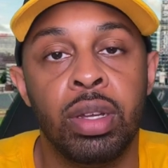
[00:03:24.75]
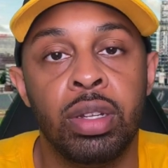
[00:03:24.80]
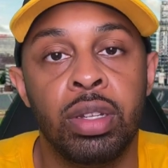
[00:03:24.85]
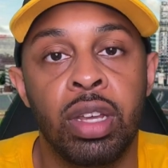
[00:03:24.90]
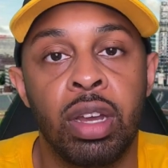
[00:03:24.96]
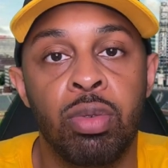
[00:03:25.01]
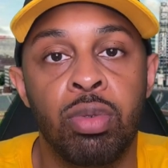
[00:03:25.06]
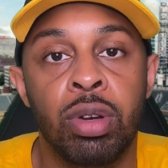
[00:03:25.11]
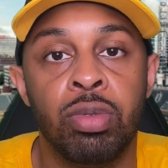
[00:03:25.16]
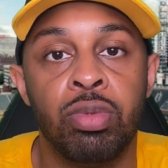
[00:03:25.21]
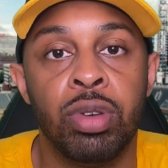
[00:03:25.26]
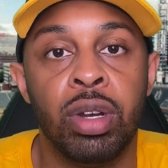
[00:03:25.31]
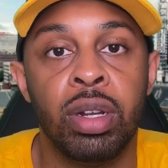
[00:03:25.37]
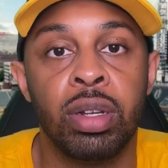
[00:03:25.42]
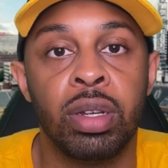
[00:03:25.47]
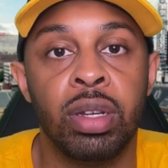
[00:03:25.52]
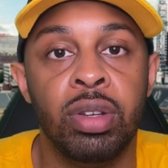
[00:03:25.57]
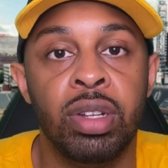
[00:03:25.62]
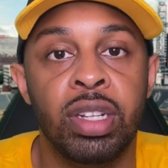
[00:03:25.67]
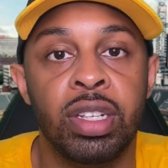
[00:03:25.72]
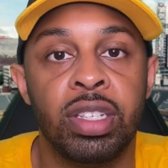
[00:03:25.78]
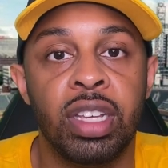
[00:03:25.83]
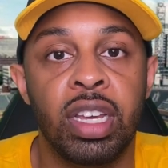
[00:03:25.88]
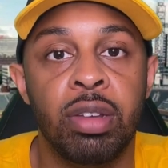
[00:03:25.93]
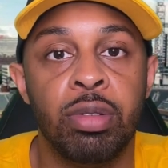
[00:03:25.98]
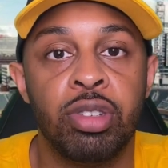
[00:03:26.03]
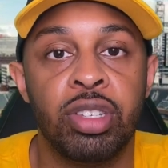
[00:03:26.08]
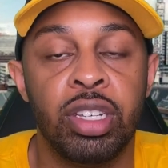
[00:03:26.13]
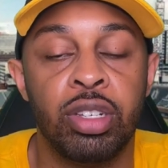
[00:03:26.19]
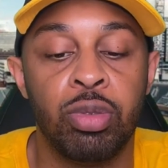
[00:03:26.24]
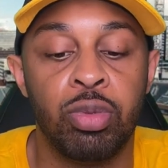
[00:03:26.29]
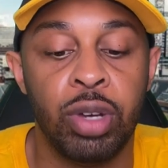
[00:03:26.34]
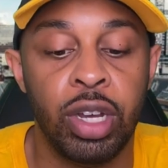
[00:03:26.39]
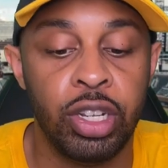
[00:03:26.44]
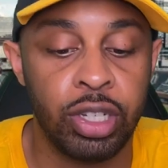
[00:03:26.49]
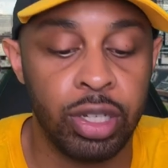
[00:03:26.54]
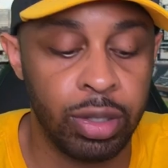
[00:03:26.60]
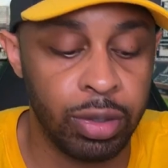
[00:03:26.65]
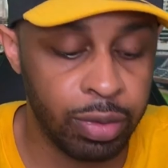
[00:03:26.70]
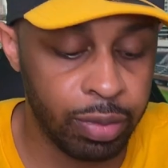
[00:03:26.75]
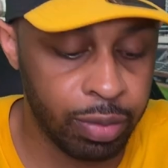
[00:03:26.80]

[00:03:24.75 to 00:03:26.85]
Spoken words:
that 1 run in a safe situation.